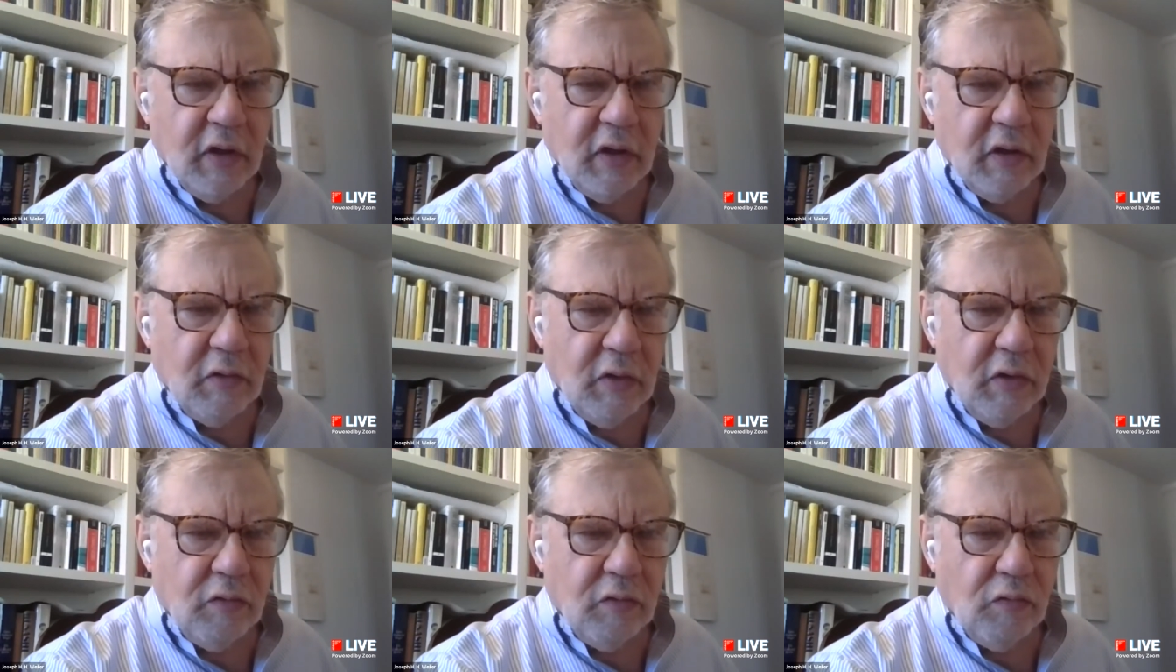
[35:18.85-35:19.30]

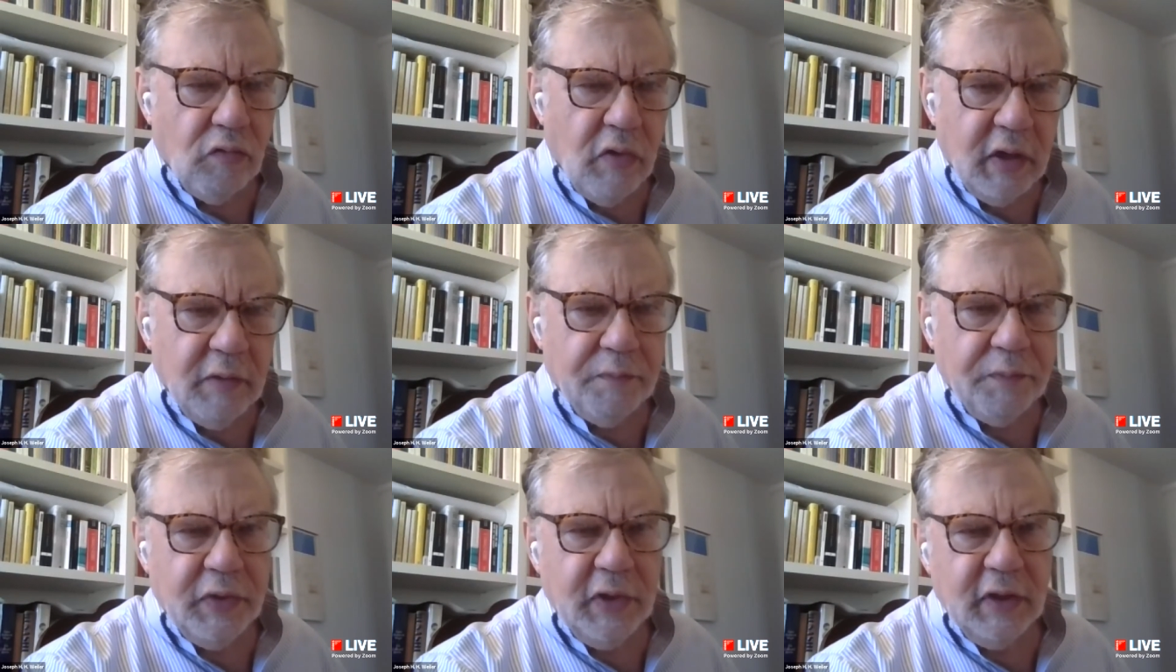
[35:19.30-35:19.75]
The, the
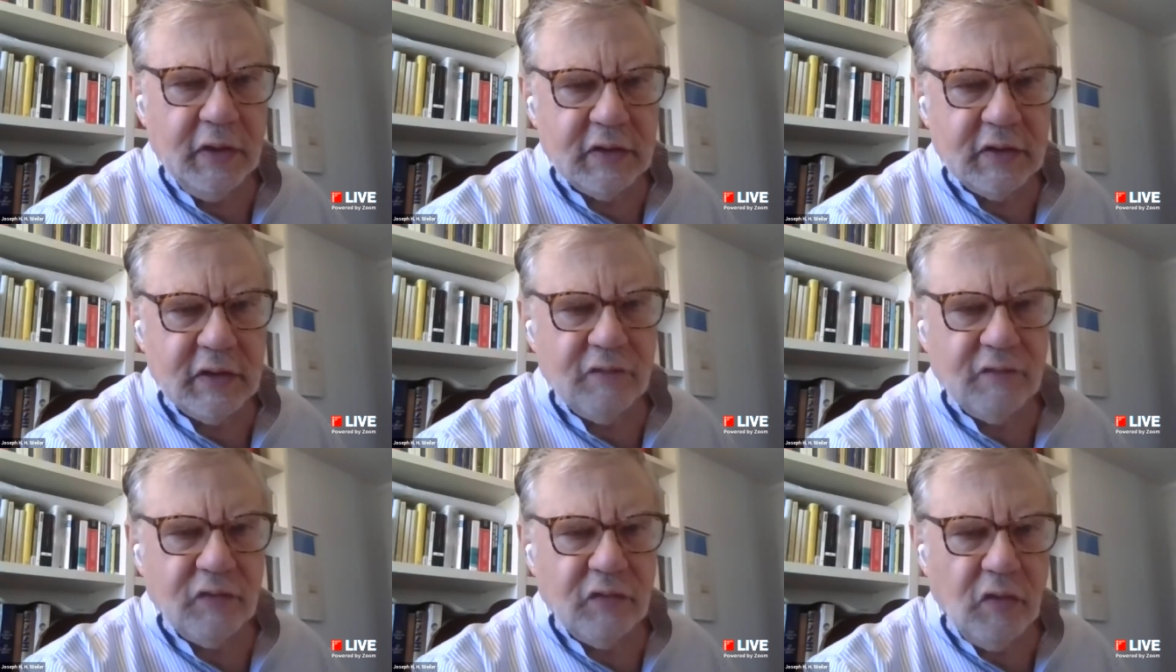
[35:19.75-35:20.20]
one piece,
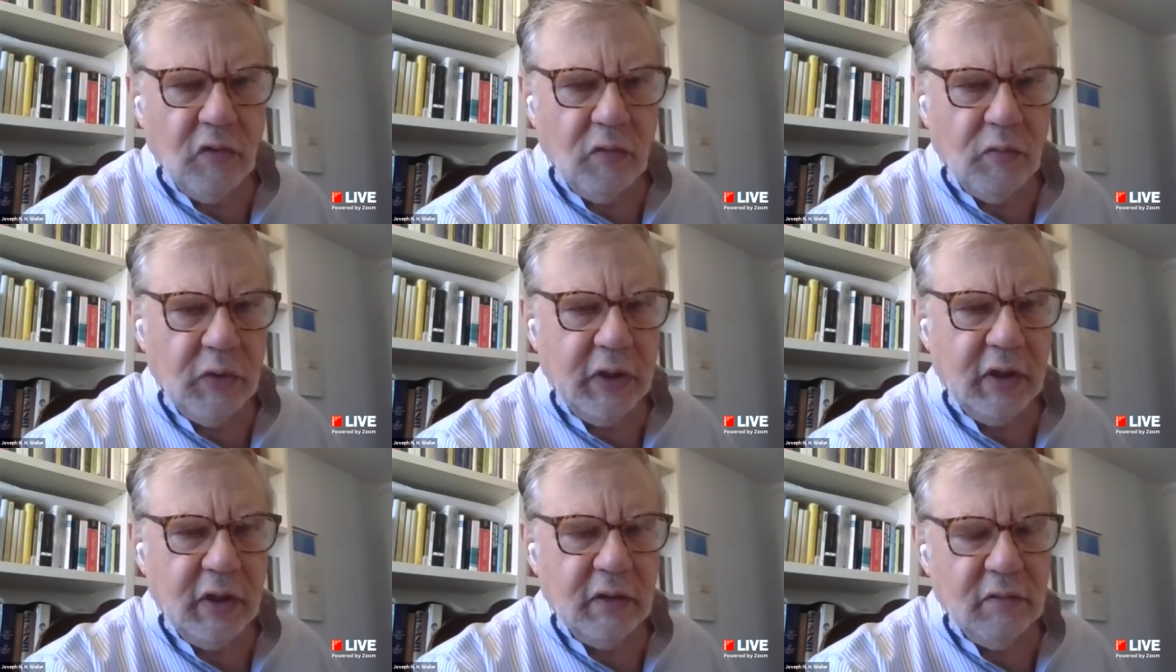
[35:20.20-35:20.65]
if
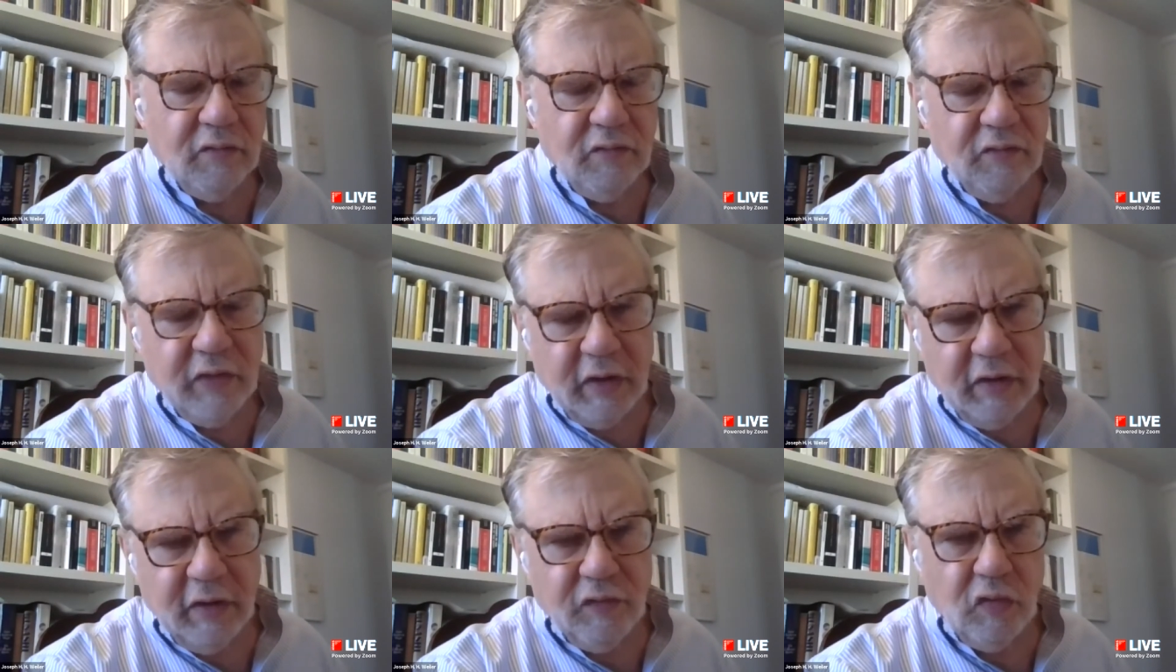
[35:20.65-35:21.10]
nobody,
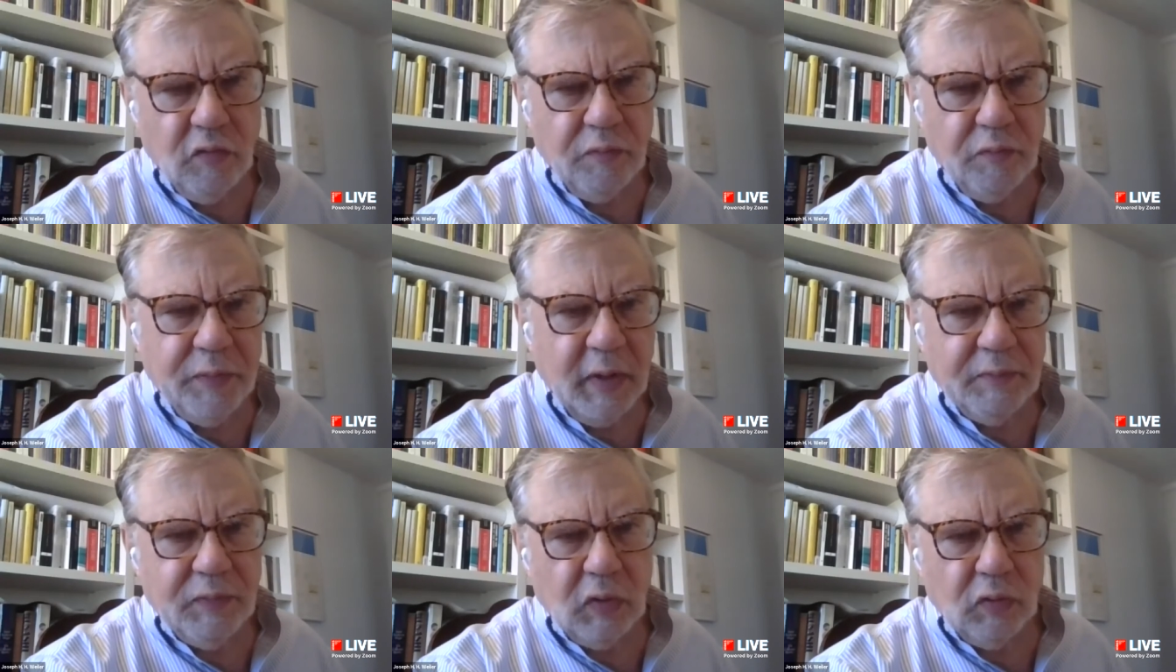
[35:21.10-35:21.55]
very few
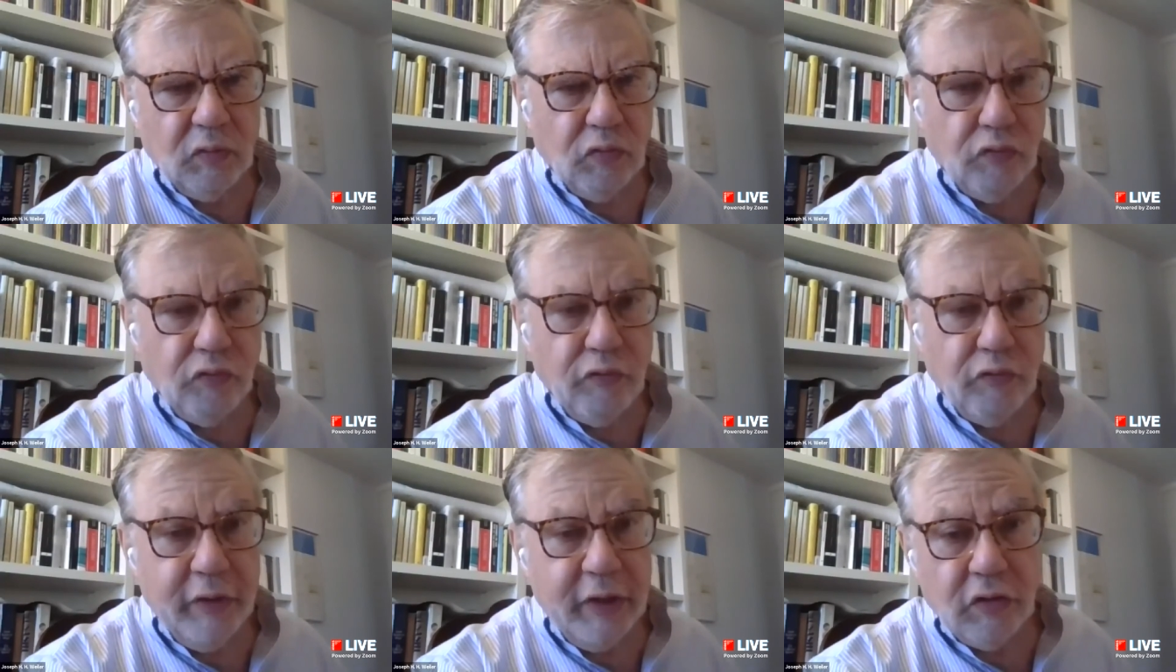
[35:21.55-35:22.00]
people
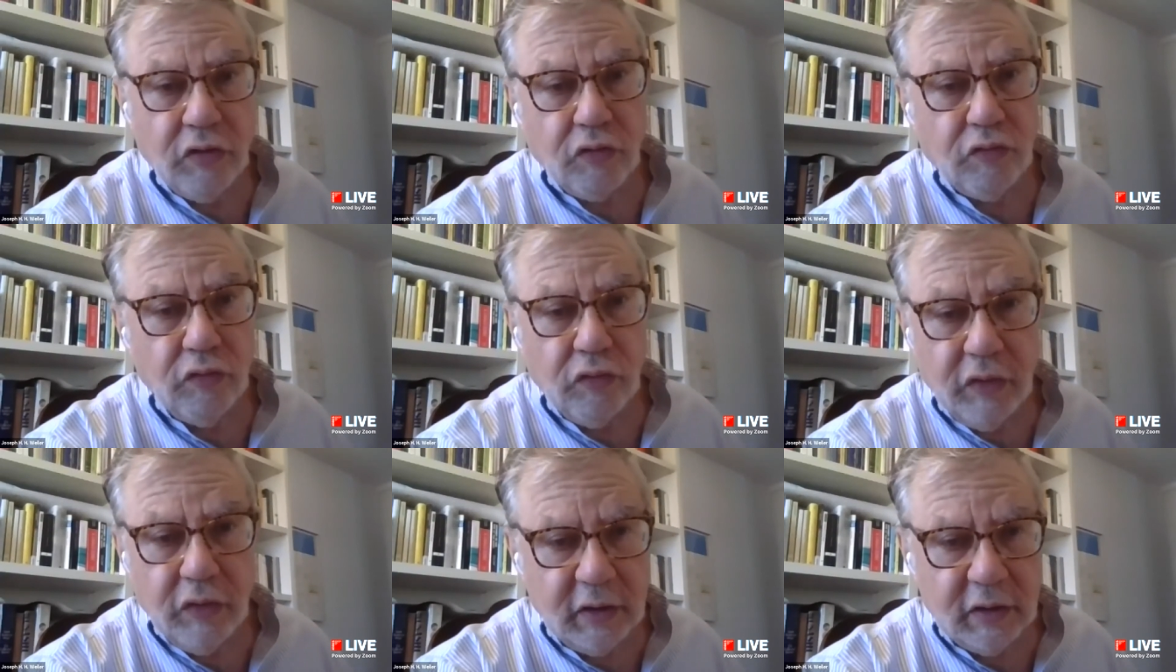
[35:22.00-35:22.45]
will read
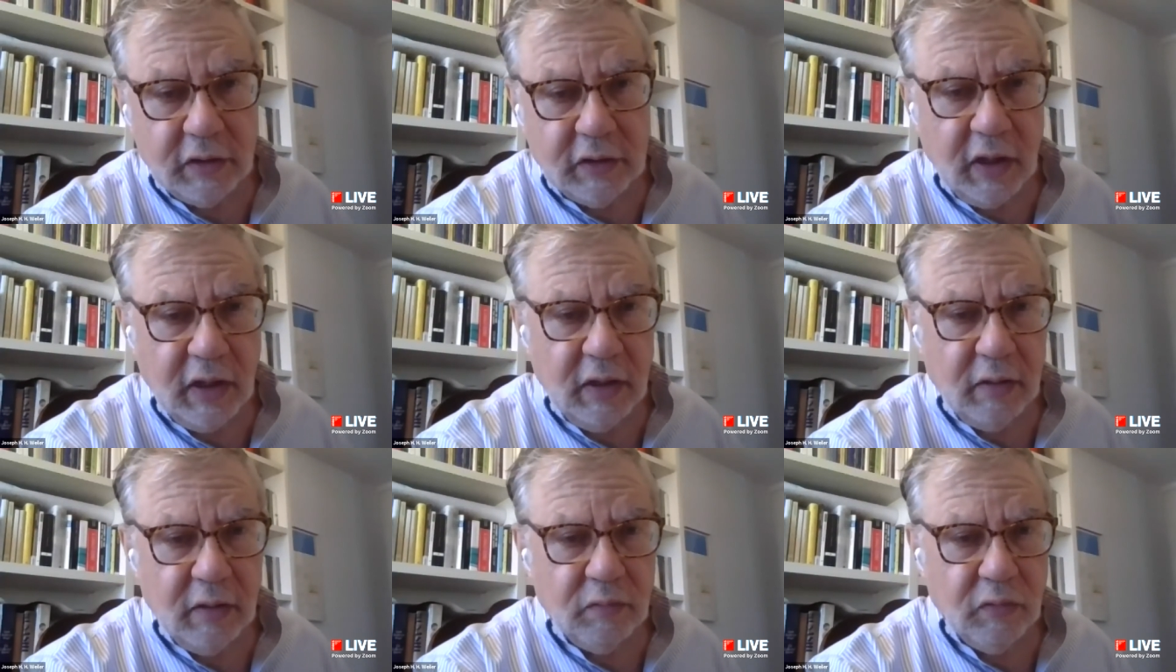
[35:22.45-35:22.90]
through the
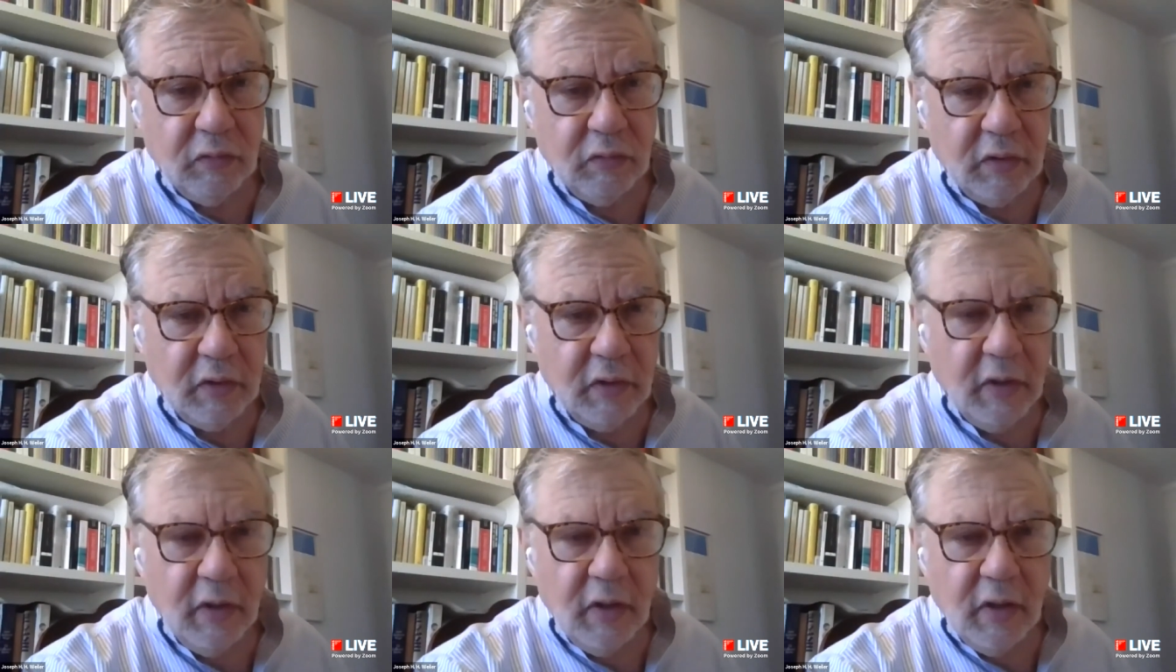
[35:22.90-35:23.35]
entire book,